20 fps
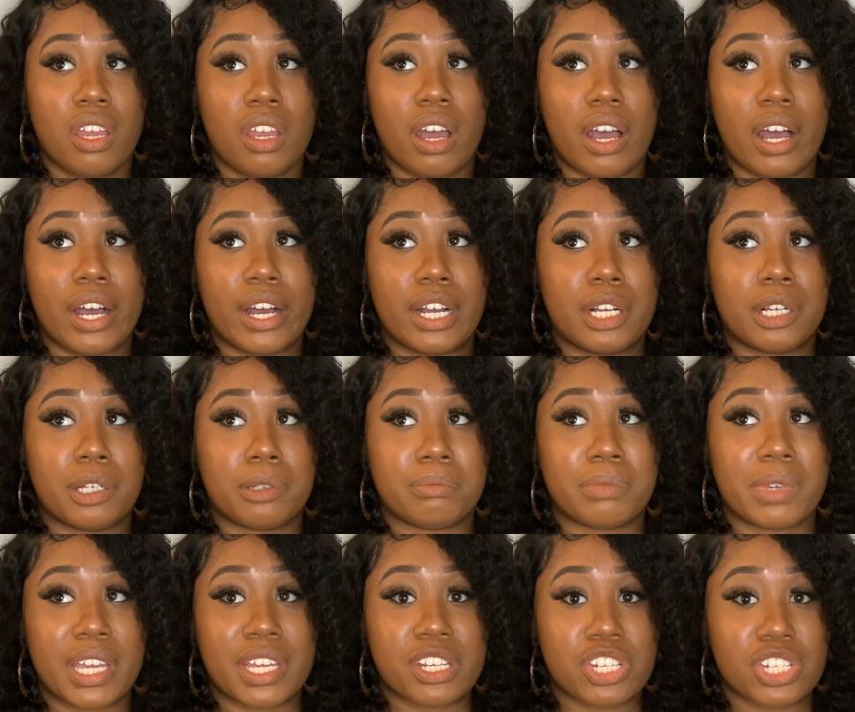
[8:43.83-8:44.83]

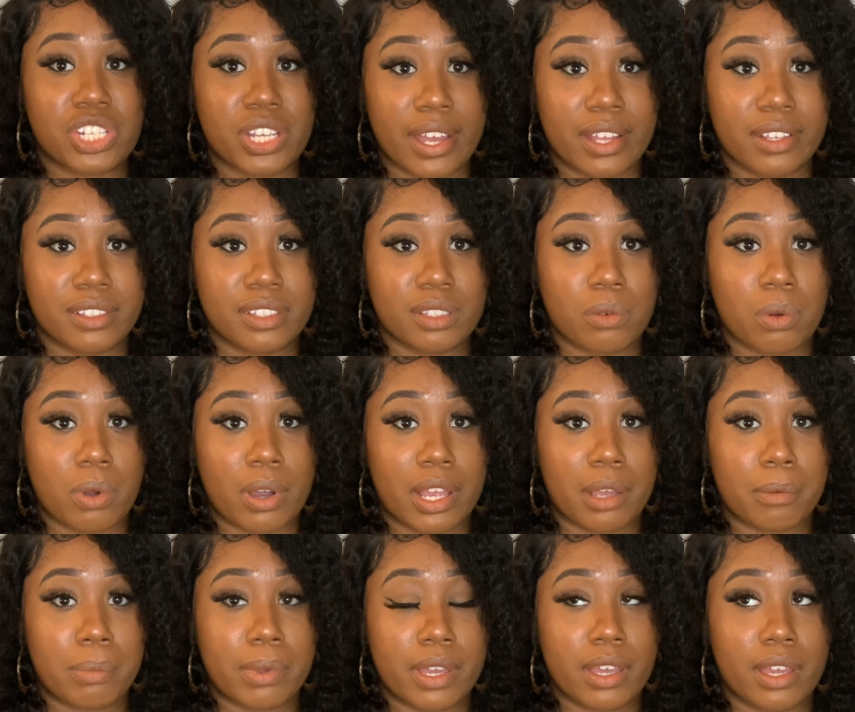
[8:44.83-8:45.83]
it sheds quite a
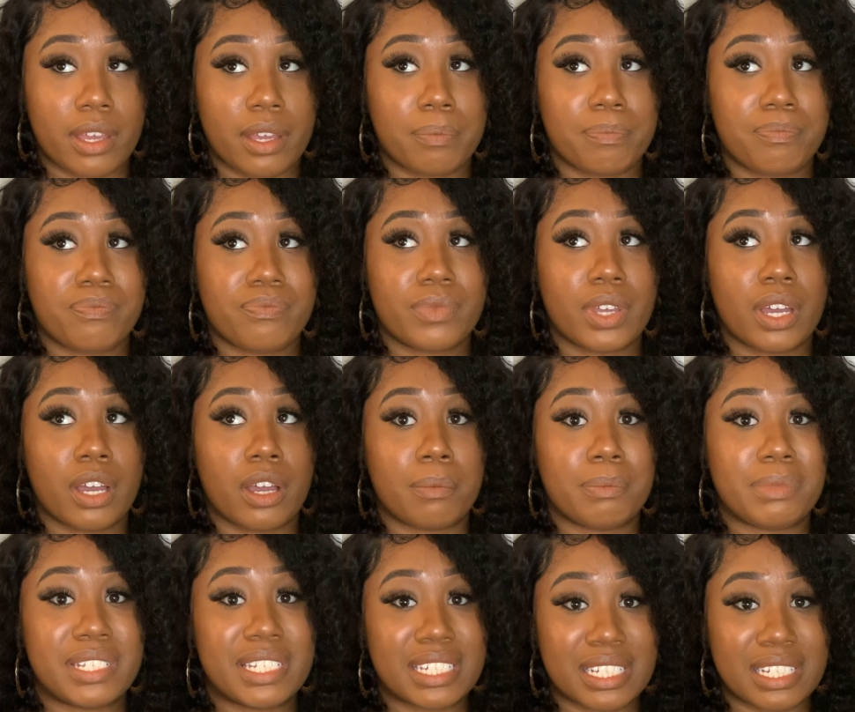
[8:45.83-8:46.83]
bit,
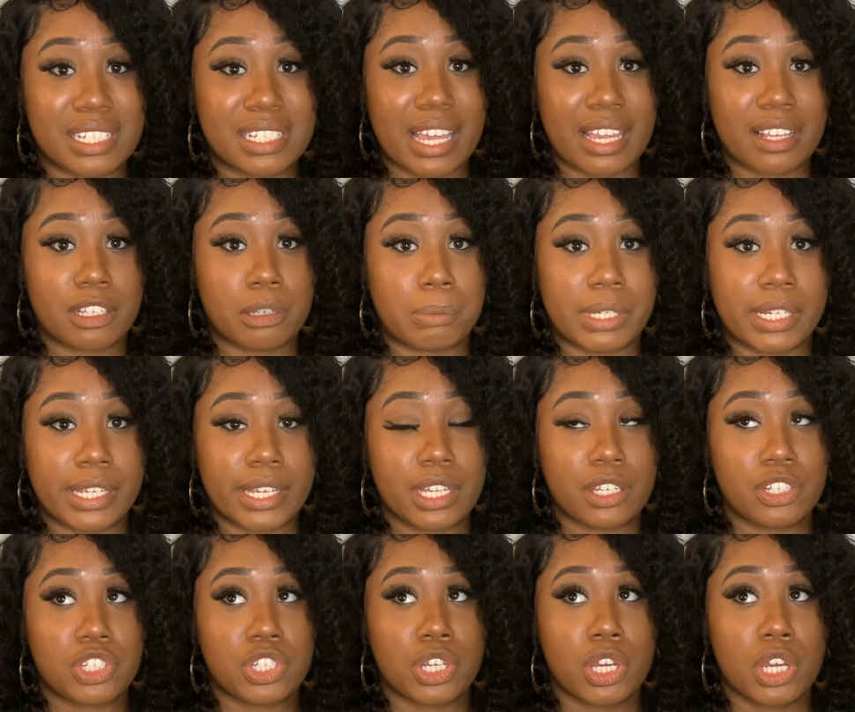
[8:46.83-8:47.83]
didn't take the
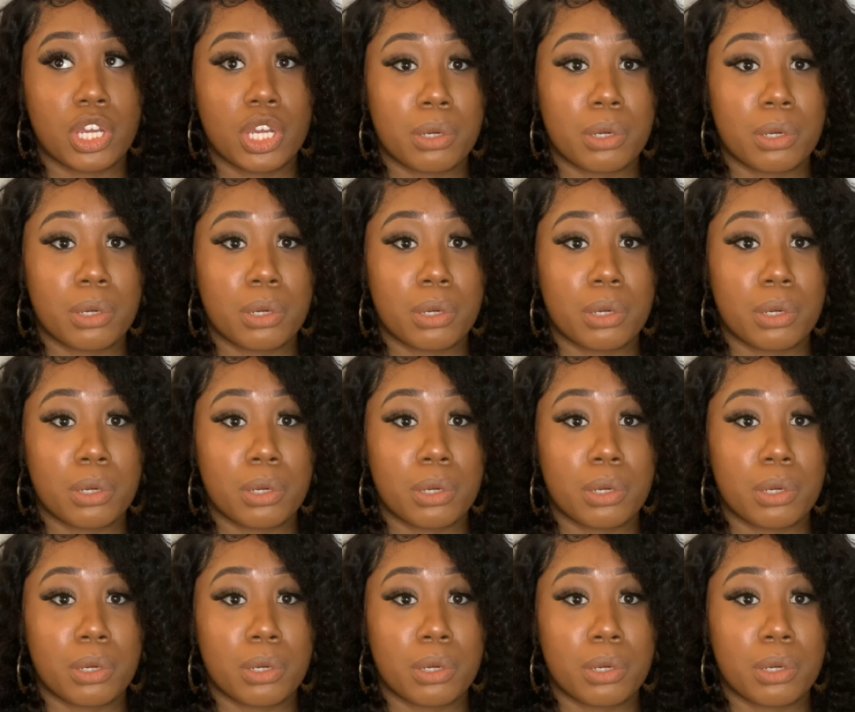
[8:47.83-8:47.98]
bleach.